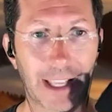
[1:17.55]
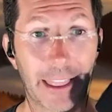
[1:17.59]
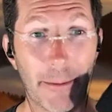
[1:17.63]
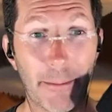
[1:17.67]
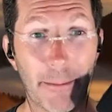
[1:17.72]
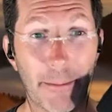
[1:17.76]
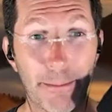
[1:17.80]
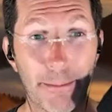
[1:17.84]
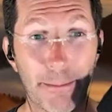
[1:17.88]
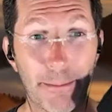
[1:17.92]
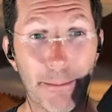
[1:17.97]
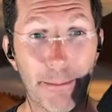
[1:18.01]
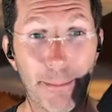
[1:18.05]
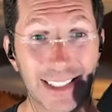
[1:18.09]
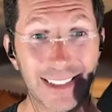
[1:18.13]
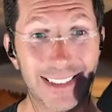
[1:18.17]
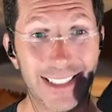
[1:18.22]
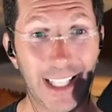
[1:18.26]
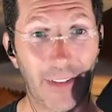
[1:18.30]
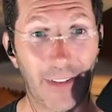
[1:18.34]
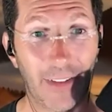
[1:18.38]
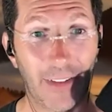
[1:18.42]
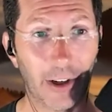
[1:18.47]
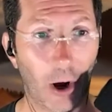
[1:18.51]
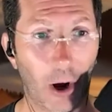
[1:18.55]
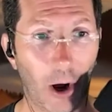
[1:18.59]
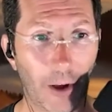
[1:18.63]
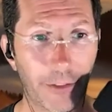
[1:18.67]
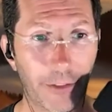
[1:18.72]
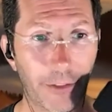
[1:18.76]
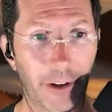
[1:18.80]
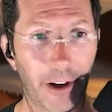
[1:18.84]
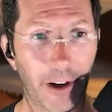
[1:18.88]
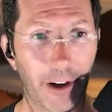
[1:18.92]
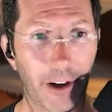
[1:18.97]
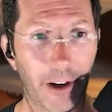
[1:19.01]
The best-selling
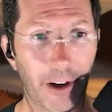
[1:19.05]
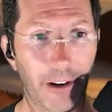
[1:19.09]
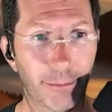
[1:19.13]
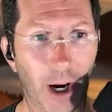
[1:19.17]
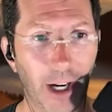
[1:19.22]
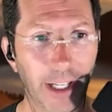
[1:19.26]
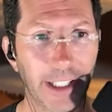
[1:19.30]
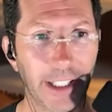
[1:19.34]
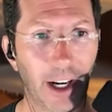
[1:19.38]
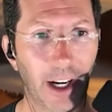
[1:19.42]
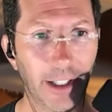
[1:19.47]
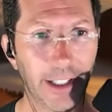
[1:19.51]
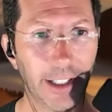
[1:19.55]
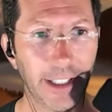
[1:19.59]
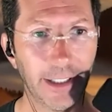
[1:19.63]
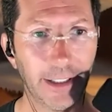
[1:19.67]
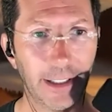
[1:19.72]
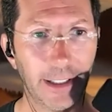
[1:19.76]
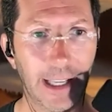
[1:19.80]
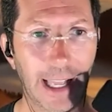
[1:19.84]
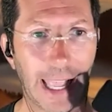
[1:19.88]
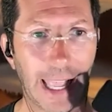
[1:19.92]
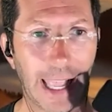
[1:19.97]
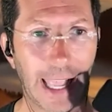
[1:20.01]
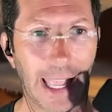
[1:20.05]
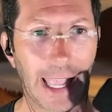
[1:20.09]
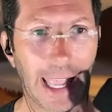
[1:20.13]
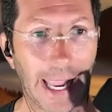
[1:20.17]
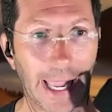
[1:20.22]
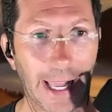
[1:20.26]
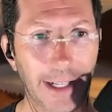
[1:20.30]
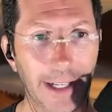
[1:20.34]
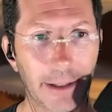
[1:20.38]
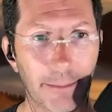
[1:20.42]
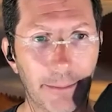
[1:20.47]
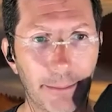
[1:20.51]
author of Money Honey
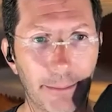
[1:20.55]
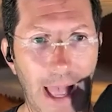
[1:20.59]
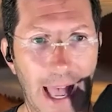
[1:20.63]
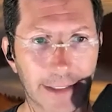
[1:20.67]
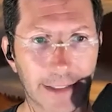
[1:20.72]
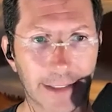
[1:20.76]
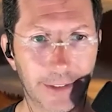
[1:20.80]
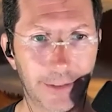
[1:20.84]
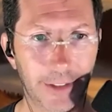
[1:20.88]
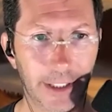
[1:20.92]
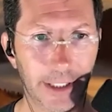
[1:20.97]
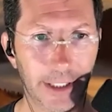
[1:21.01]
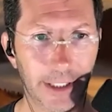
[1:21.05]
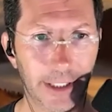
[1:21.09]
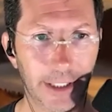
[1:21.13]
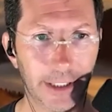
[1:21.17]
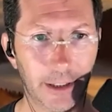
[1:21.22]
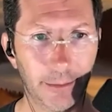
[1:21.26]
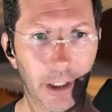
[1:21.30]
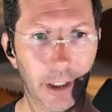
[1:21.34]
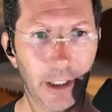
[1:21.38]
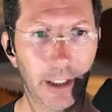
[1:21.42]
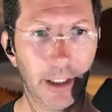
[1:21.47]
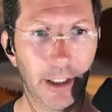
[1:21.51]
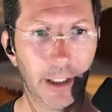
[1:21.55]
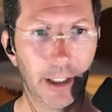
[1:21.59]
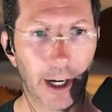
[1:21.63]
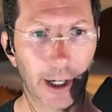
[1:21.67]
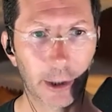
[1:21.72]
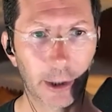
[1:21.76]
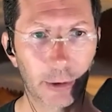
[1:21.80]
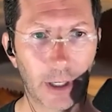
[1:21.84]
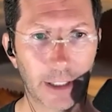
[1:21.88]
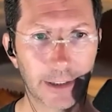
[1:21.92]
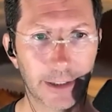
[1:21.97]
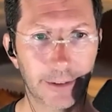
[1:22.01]
and Passive Income,
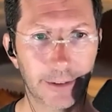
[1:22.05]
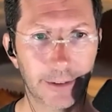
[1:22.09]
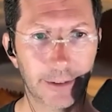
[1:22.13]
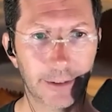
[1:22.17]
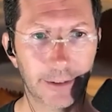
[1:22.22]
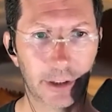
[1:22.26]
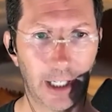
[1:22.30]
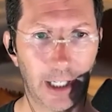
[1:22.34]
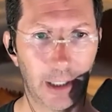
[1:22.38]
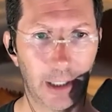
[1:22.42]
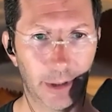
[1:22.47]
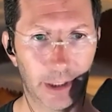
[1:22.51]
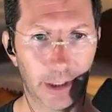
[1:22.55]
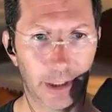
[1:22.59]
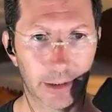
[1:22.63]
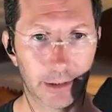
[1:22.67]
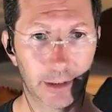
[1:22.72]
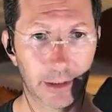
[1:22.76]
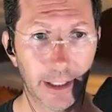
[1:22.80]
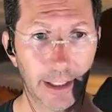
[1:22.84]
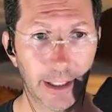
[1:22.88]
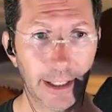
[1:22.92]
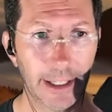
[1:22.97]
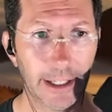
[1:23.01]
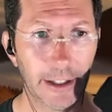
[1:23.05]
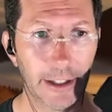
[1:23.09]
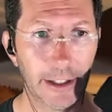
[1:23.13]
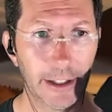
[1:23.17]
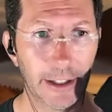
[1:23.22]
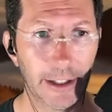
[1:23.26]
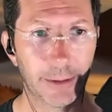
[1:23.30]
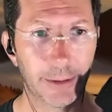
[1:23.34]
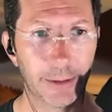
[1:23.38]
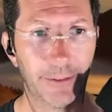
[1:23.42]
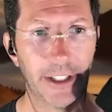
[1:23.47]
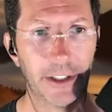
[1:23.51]
Aggressive Retirement.
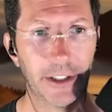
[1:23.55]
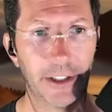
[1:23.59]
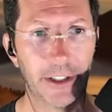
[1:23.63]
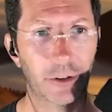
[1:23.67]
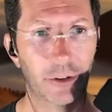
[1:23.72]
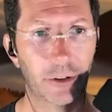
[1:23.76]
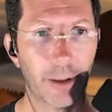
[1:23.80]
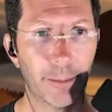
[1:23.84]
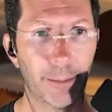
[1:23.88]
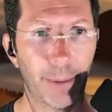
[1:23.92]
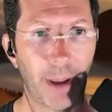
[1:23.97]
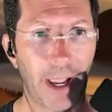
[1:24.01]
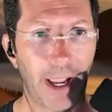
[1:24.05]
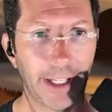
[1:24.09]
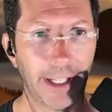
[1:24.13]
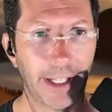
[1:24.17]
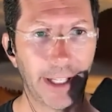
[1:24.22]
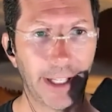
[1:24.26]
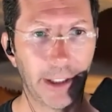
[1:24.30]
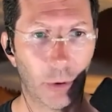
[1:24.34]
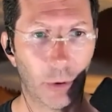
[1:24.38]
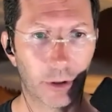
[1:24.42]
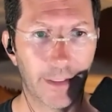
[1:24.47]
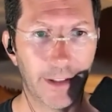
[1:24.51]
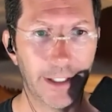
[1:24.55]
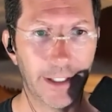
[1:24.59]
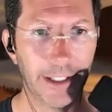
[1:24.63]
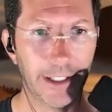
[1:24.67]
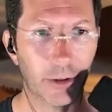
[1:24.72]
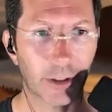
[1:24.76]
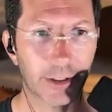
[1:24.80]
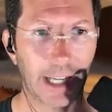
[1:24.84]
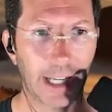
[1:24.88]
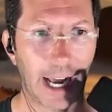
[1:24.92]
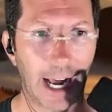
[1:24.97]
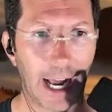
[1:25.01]
She's been featured on the Penny Hoarder, the
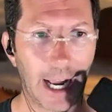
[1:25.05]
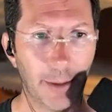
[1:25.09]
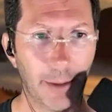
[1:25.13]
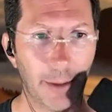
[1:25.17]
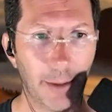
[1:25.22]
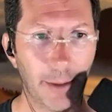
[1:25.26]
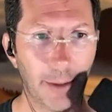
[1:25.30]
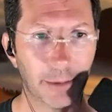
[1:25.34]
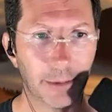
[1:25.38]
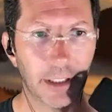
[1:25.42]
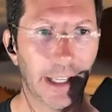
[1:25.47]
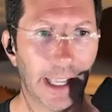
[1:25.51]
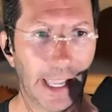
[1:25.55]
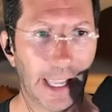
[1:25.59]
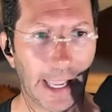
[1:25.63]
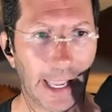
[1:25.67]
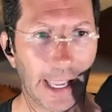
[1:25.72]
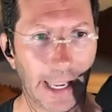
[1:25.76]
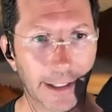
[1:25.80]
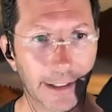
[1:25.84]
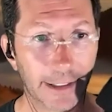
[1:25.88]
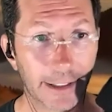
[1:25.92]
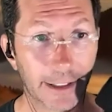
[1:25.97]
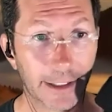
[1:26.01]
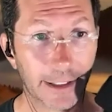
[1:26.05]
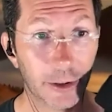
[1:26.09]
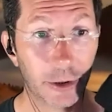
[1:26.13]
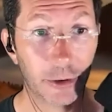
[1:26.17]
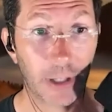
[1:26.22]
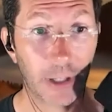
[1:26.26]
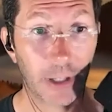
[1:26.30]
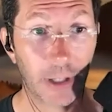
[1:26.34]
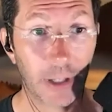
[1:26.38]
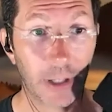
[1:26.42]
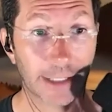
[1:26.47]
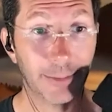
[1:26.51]
New York Times, and
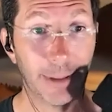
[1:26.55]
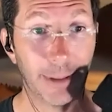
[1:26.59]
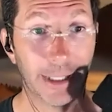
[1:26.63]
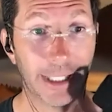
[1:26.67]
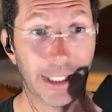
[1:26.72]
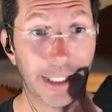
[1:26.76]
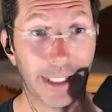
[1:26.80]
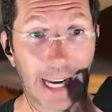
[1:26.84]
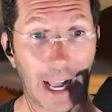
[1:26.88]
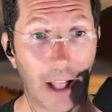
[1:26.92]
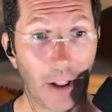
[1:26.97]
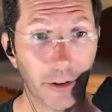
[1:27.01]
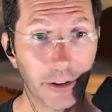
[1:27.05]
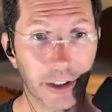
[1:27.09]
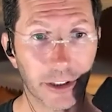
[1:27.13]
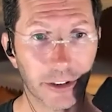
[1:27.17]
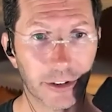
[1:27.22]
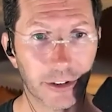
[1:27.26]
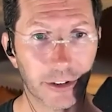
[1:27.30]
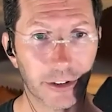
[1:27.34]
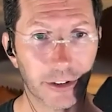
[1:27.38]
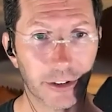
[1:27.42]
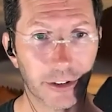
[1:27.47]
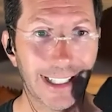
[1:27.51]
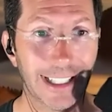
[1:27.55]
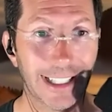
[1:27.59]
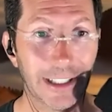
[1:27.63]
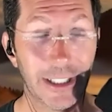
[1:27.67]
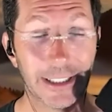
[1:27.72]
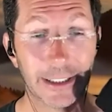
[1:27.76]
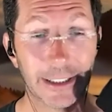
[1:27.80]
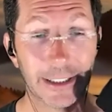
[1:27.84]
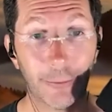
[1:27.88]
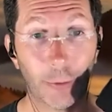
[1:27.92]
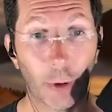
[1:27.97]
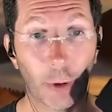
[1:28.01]
contracted to speak at colleges.
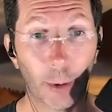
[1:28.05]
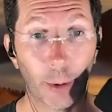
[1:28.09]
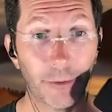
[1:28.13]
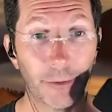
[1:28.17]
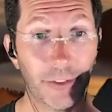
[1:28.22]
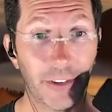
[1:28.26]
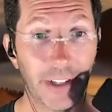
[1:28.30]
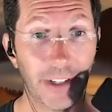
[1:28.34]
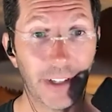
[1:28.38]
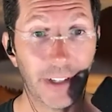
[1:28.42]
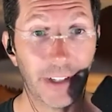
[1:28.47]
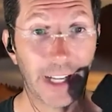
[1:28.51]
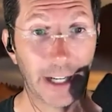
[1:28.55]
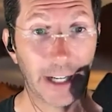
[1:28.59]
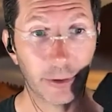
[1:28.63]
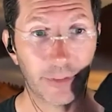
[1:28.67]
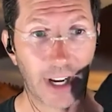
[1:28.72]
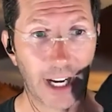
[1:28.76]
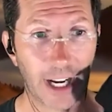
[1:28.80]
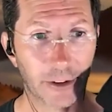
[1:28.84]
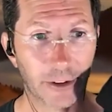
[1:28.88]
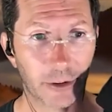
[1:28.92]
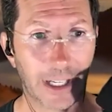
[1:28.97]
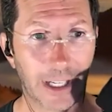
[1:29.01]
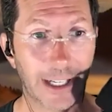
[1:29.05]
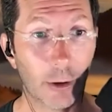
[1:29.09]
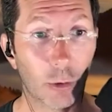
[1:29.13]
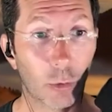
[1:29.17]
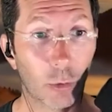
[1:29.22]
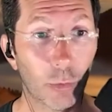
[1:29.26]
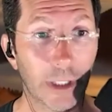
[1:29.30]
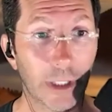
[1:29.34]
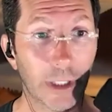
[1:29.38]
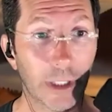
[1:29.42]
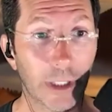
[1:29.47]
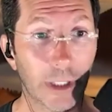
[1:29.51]
She's a former financial advisor and a
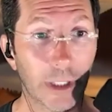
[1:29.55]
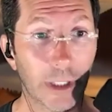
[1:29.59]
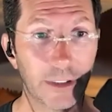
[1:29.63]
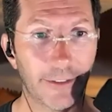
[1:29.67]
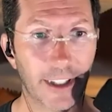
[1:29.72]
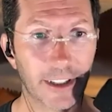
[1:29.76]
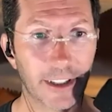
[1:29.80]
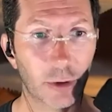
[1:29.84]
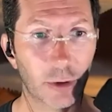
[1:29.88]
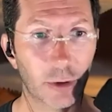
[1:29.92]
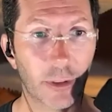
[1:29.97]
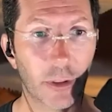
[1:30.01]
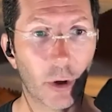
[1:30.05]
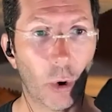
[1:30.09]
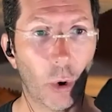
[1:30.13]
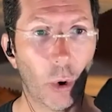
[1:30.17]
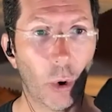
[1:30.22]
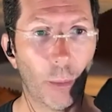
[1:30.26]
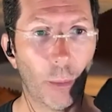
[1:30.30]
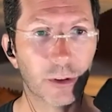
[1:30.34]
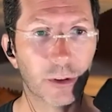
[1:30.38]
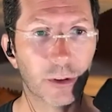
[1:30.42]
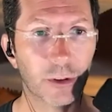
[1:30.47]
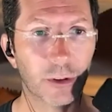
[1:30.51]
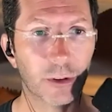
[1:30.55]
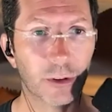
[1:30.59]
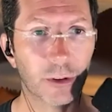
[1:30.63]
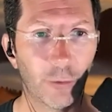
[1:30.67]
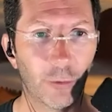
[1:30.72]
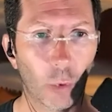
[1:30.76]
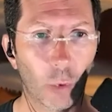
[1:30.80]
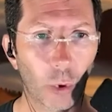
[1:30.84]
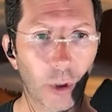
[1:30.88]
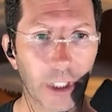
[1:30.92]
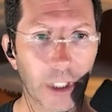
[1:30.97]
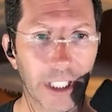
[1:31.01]
real estate investor with almost
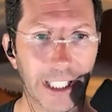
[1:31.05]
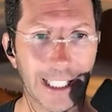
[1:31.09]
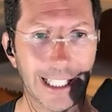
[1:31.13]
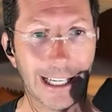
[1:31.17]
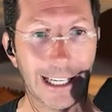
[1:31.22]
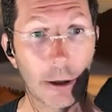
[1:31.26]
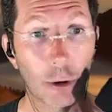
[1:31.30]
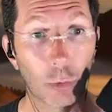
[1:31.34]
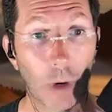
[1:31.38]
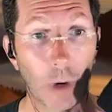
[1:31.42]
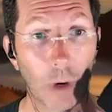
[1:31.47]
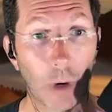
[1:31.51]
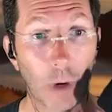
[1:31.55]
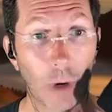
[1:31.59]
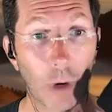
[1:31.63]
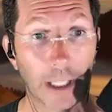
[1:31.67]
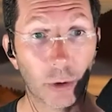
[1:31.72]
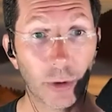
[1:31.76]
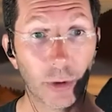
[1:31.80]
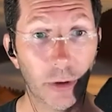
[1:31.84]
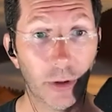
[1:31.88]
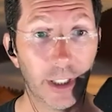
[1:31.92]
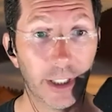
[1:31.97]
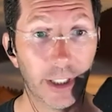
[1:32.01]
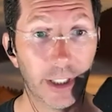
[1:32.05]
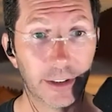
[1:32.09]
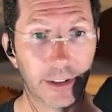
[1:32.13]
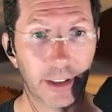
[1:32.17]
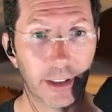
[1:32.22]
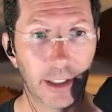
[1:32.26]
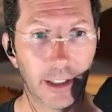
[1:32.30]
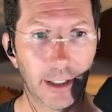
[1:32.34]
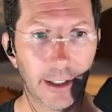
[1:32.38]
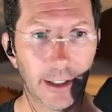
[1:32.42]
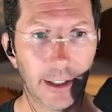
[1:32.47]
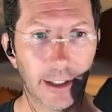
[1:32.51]
forty rental
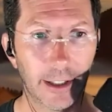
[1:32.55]
units.